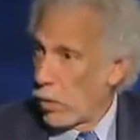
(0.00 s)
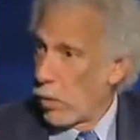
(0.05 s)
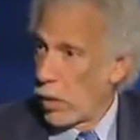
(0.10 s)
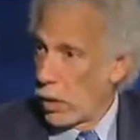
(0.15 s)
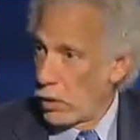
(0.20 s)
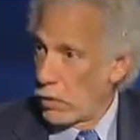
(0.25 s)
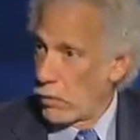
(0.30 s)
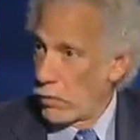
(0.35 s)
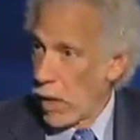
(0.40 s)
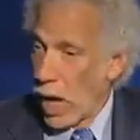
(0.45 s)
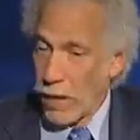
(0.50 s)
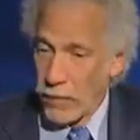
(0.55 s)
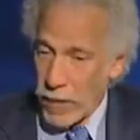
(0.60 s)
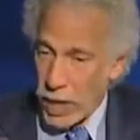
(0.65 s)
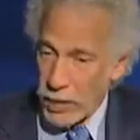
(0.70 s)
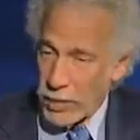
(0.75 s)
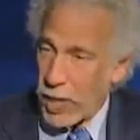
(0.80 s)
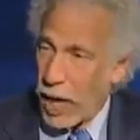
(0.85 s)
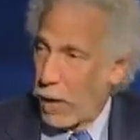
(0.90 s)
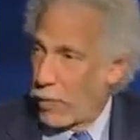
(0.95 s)
when I've
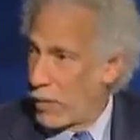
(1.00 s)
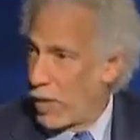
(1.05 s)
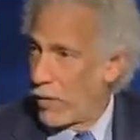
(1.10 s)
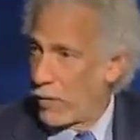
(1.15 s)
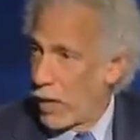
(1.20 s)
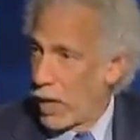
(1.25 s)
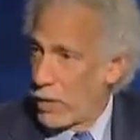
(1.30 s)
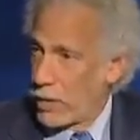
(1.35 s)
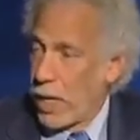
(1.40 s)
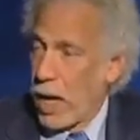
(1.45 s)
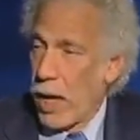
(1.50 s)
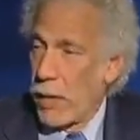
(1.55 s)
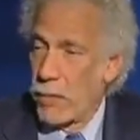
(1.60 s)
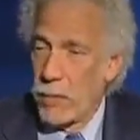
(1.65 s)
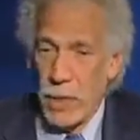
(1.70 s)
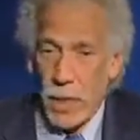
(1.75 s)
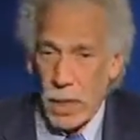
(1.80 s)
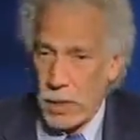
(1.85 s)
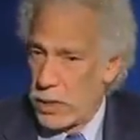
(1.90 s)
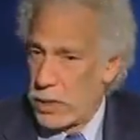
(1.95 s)
got time and they've got time,
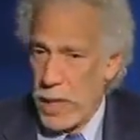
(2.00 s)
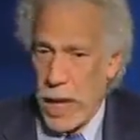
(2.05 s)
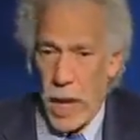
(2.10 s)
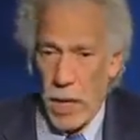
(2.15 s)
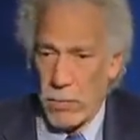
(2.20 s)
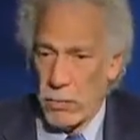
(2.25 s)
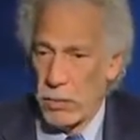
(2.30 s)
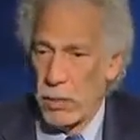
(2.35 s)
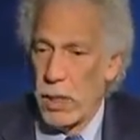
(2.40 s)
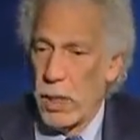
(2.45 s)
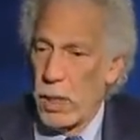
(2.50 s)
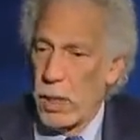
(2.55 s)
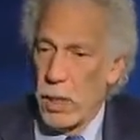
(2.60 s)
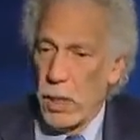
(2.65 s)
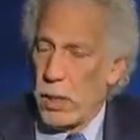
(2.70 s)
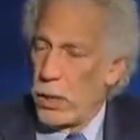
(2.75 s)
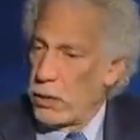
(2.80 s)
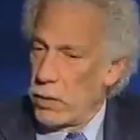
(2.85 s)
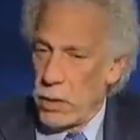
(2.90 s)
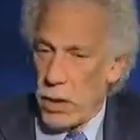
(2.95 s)
cuts down
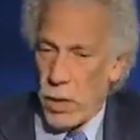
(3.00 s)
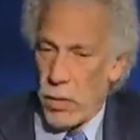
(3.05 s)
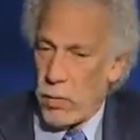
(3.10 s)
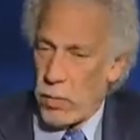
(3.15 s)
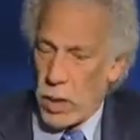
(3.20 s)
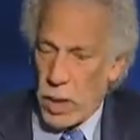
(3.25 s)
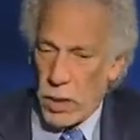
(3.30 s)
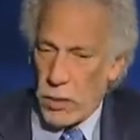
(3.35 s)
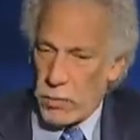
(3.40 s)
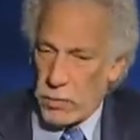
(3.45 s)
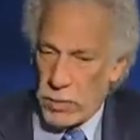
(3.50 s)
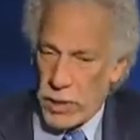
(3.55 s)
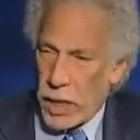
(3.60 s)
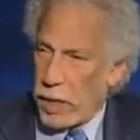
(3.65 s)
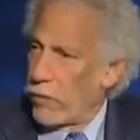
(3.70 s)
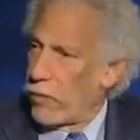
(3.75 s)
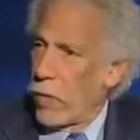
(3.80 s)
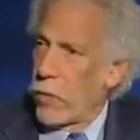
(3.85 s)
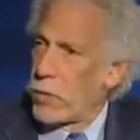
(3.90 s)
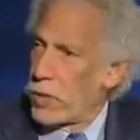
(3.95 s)

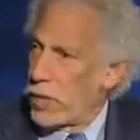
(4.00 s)
telephone